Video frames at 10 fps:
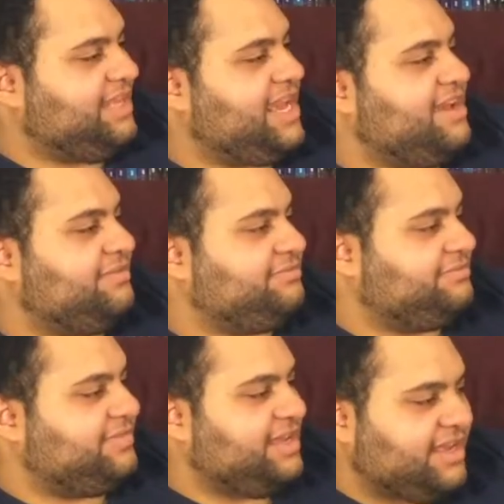Yeah.
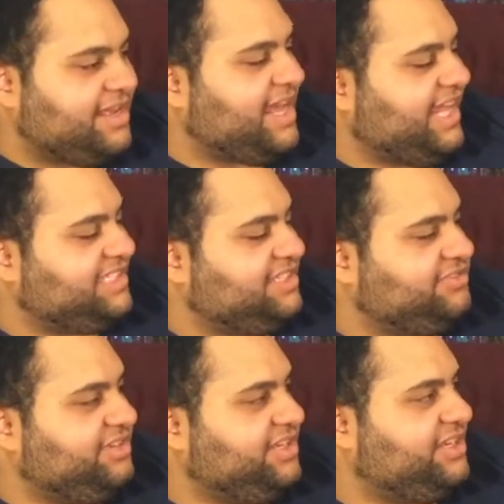Yeah, that
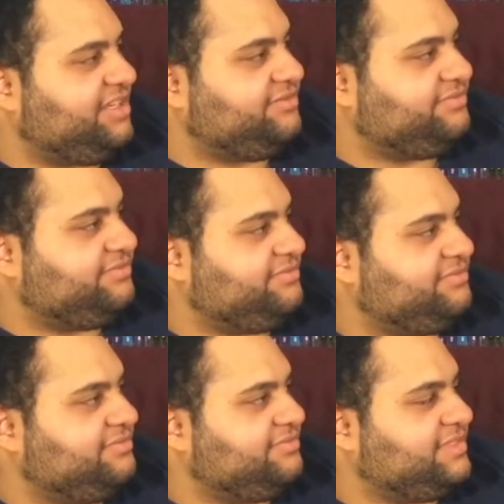sounds really good.
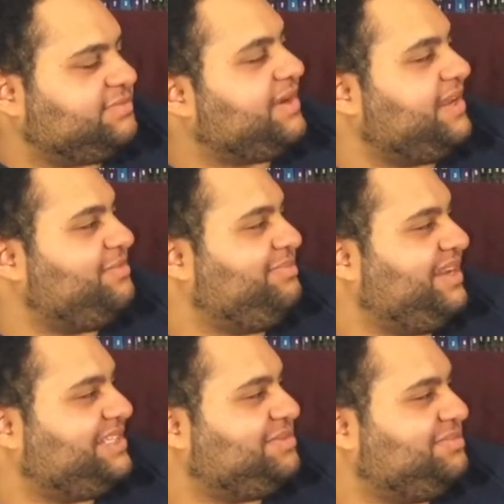It's probably your
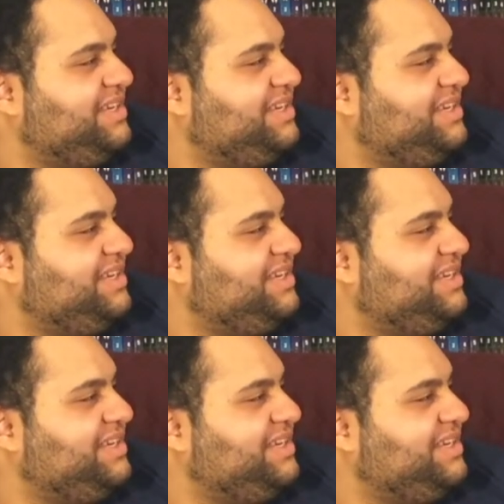best